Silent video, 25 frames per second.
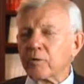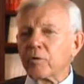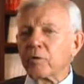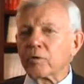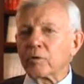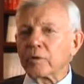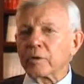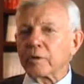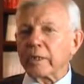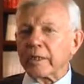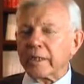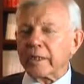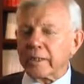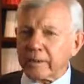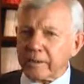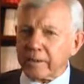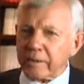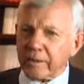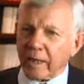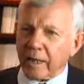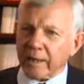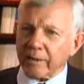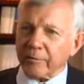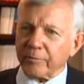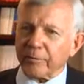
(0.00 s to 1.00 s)
nor
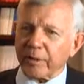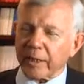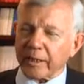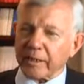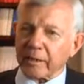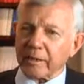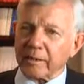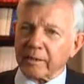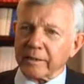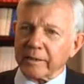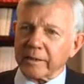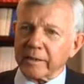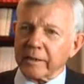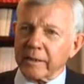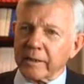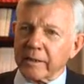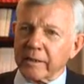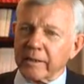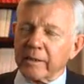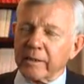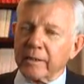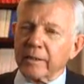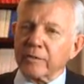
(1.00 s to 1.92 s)
indirectly